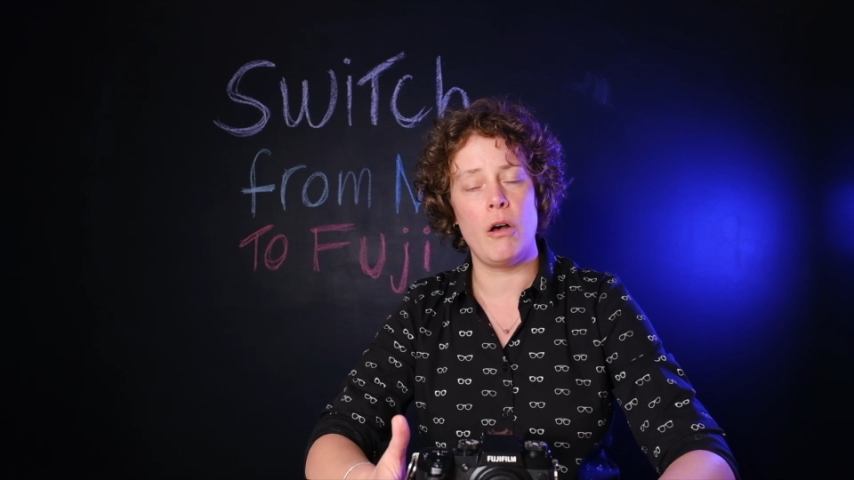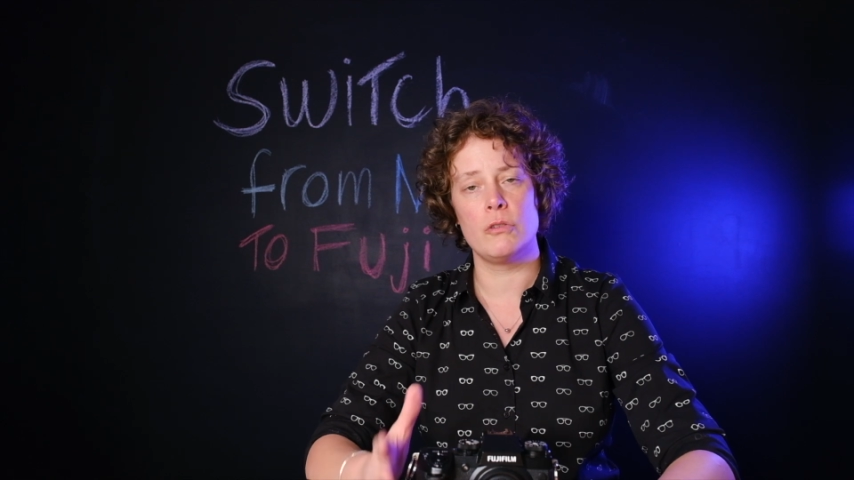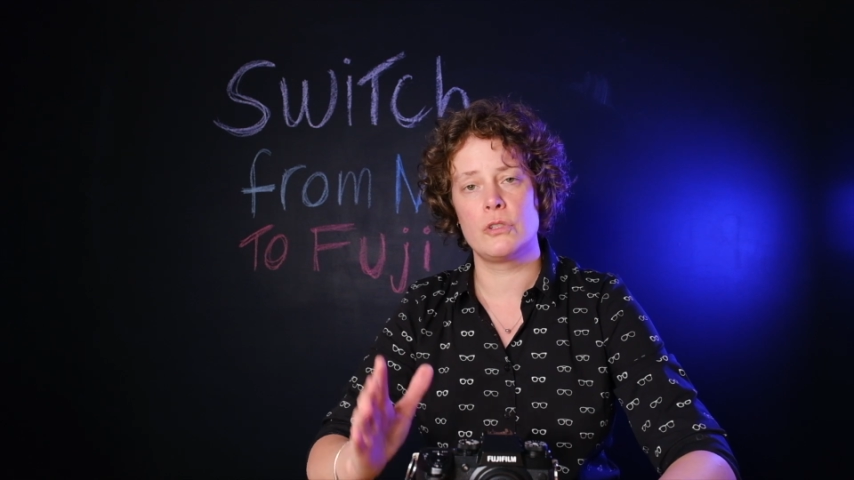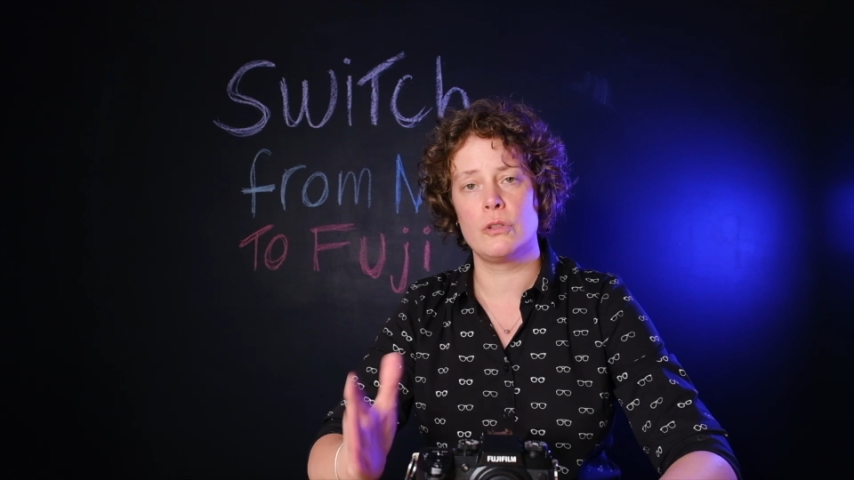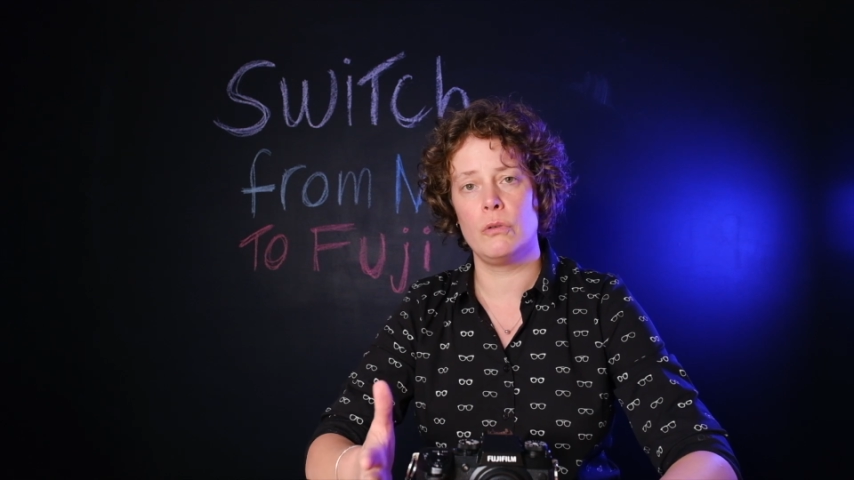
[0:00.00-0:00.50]

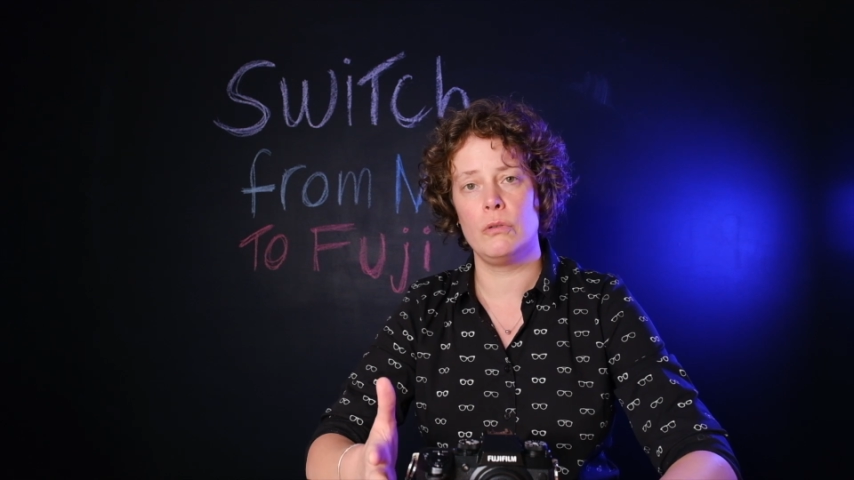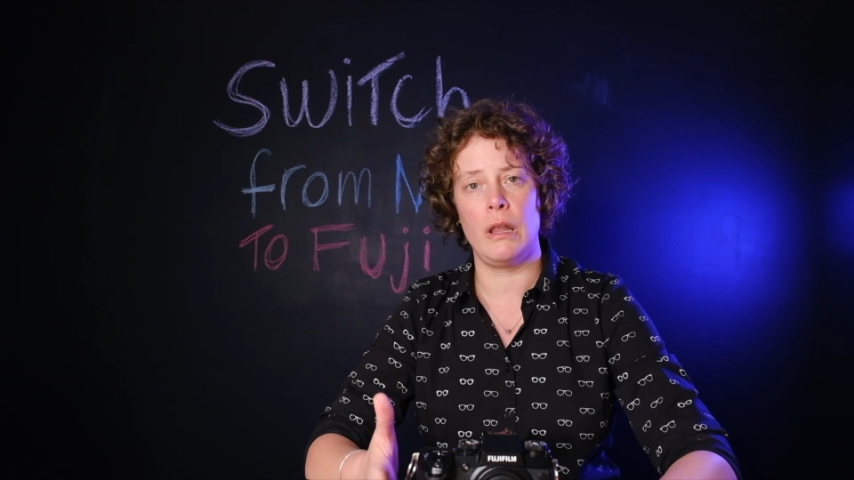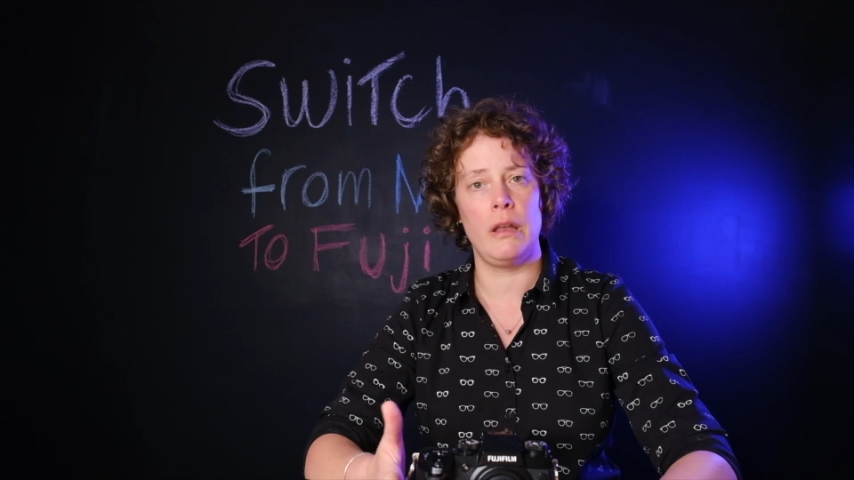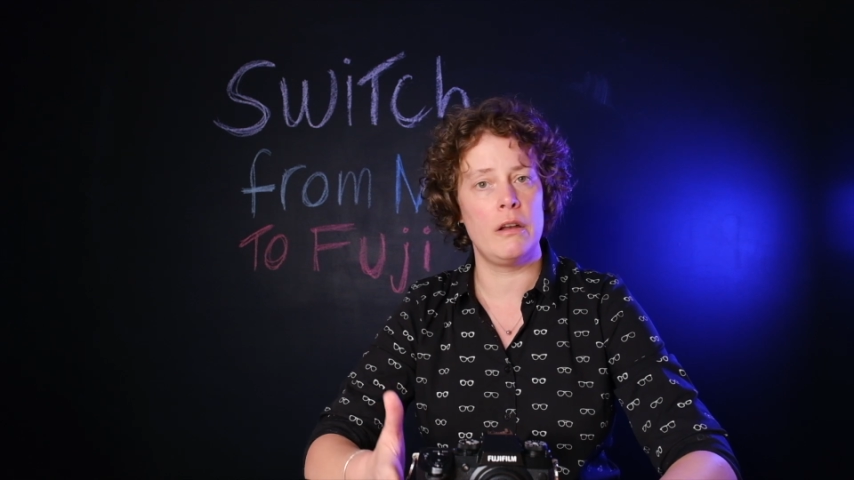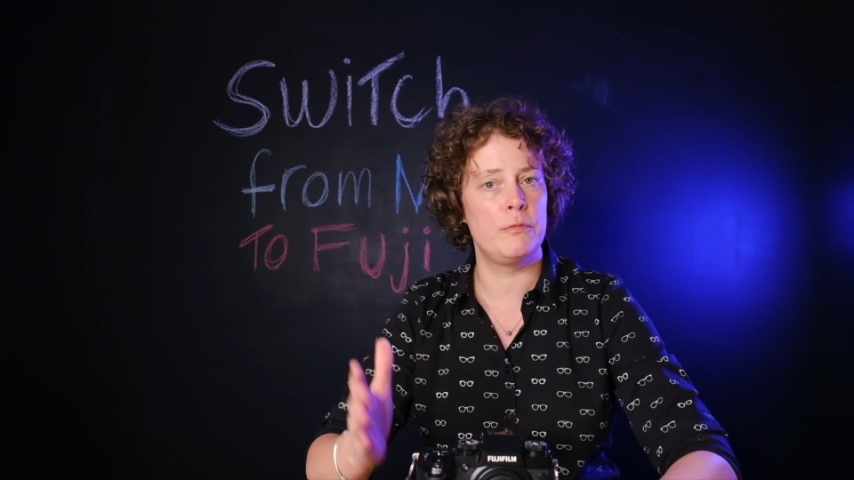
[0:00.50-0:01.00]
Also,
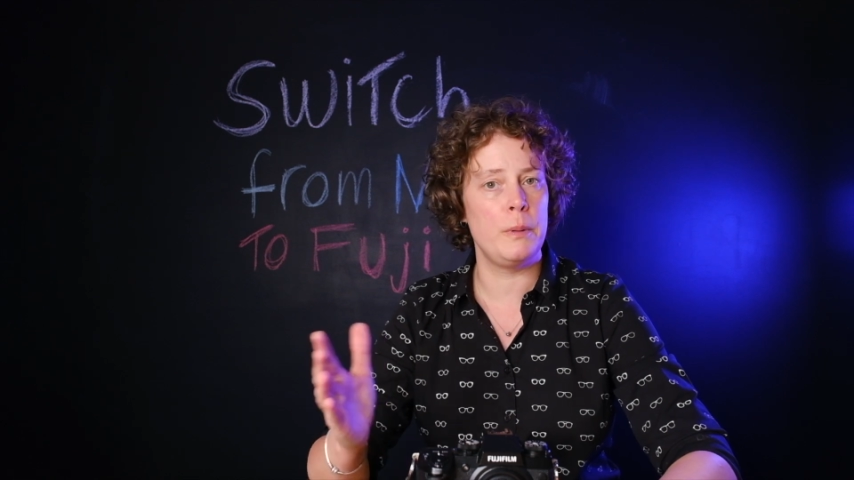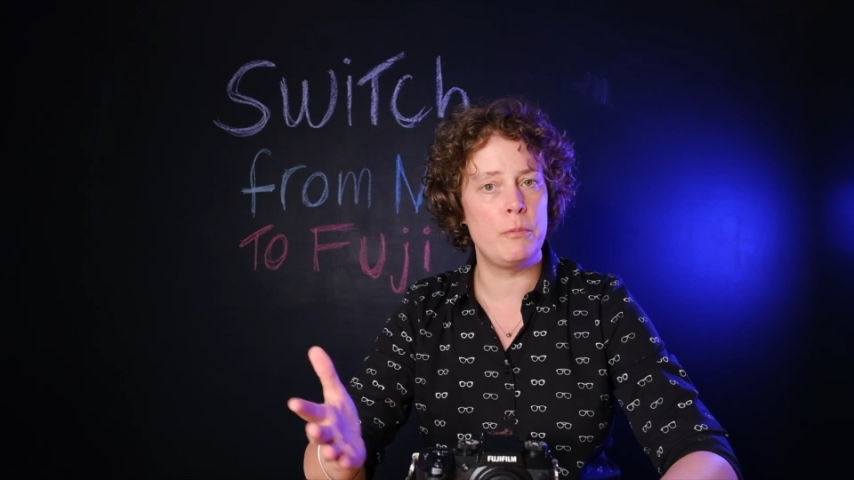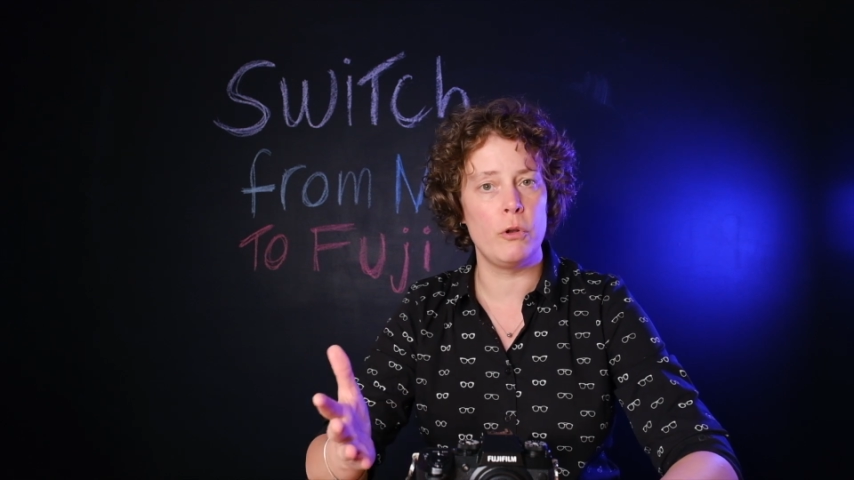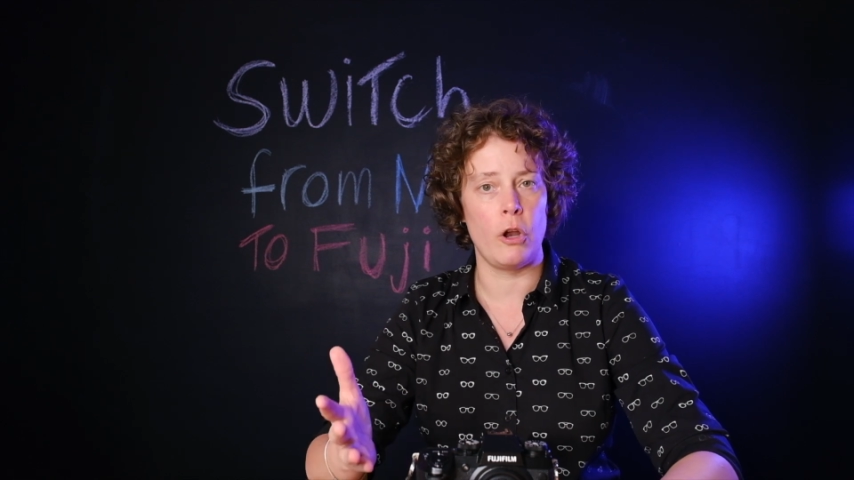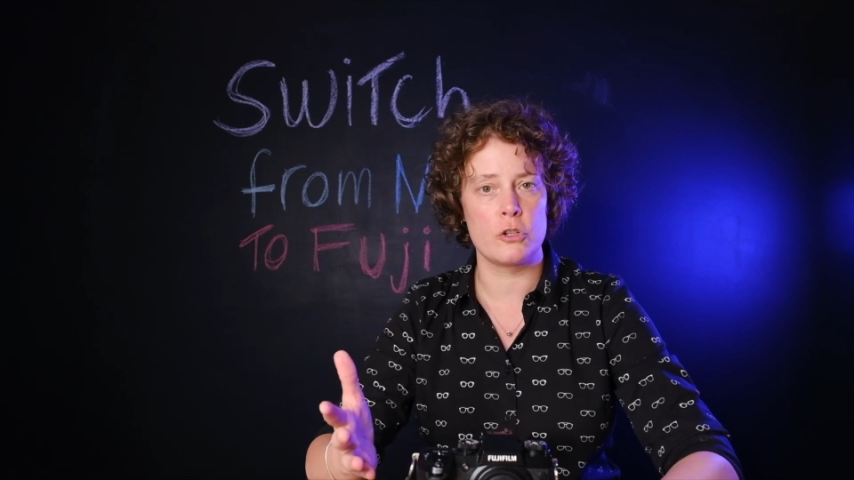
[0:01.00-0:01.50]
a lot of
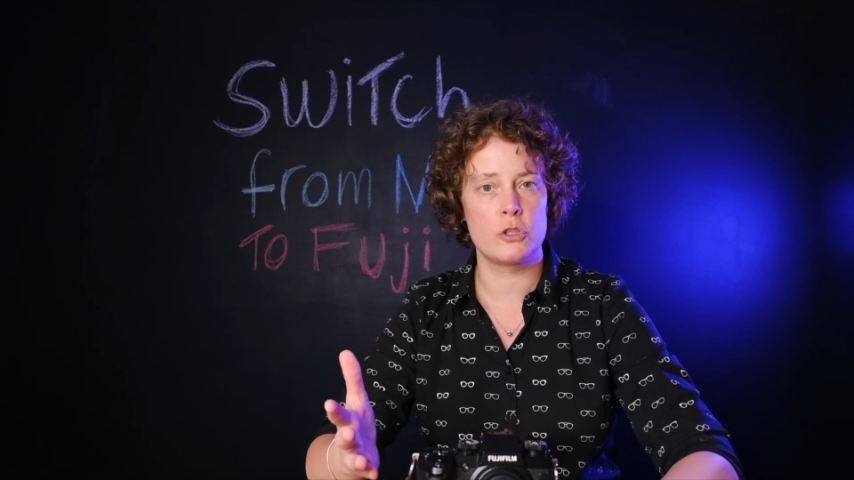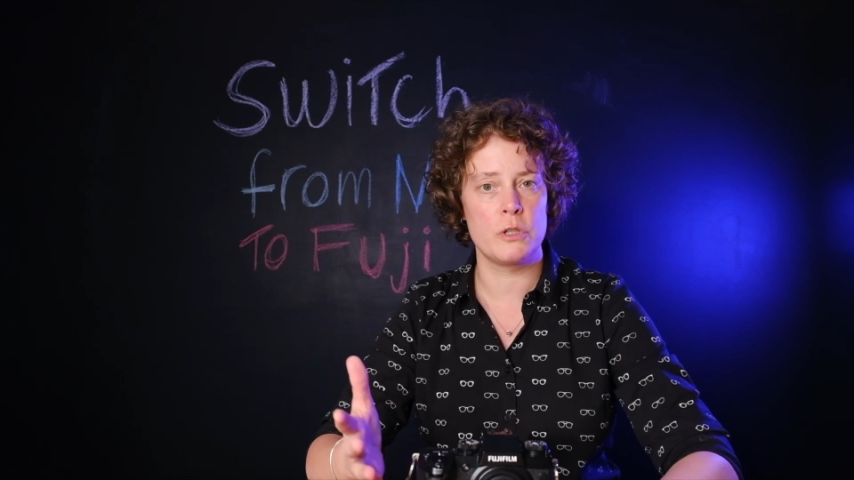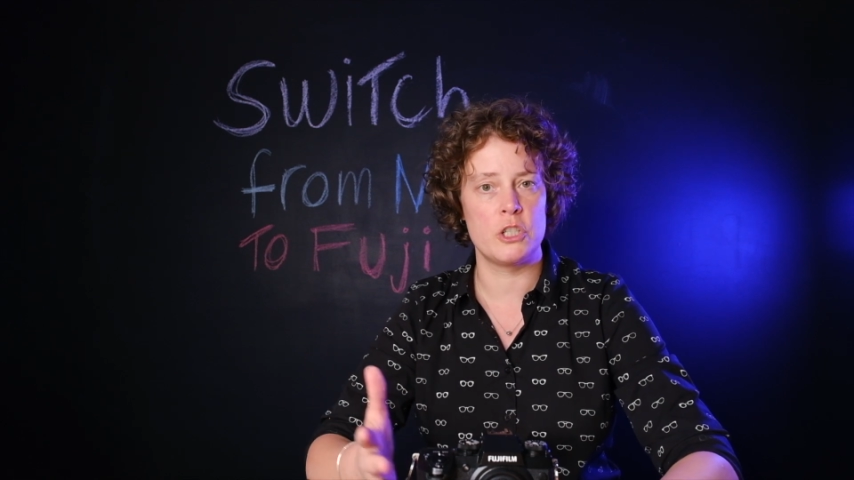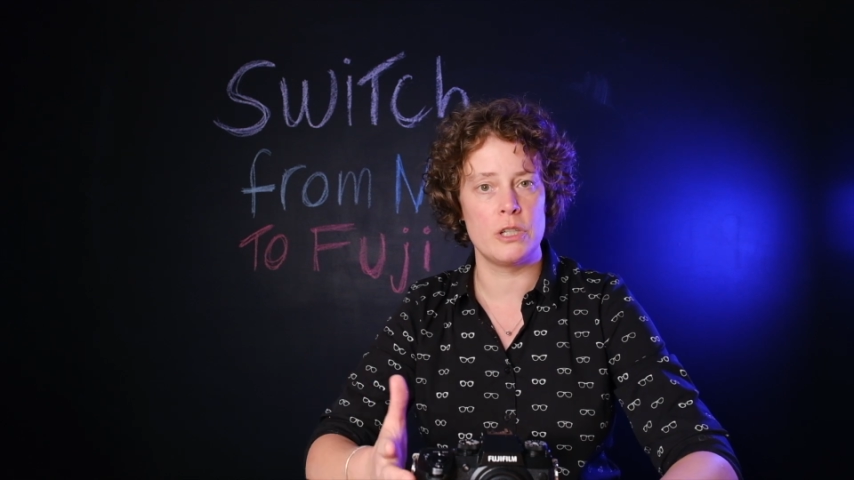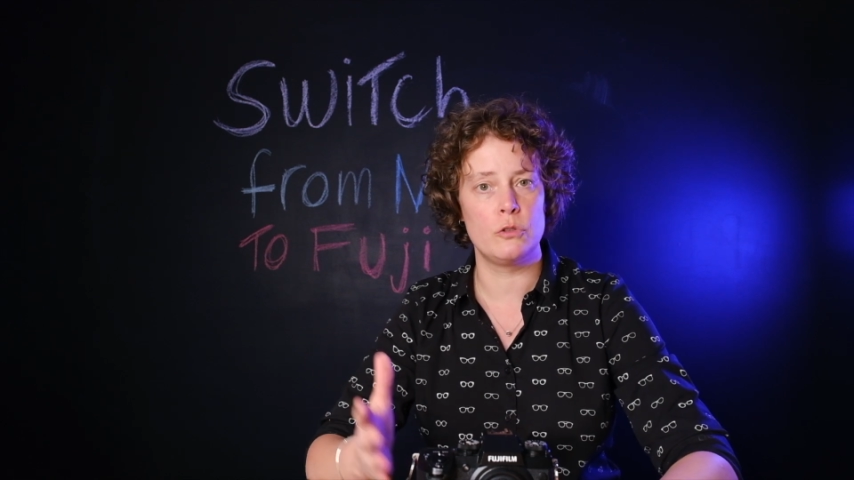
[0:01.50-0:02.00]
people are
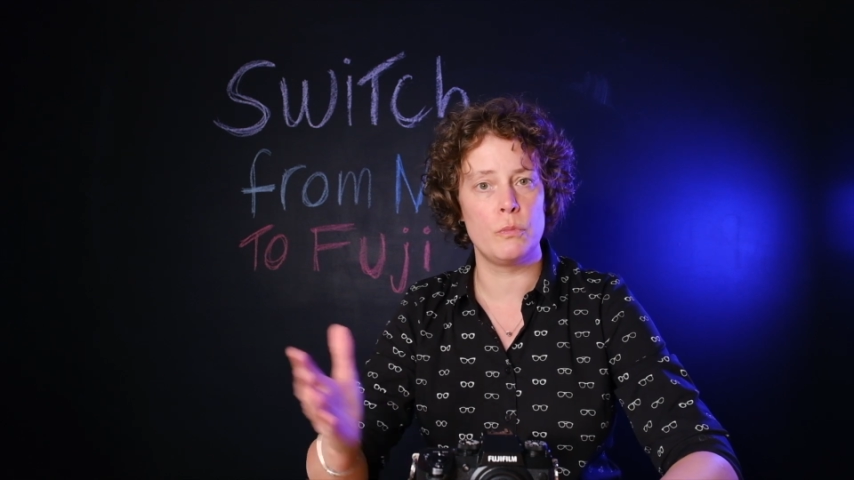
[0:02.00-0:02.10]
switching to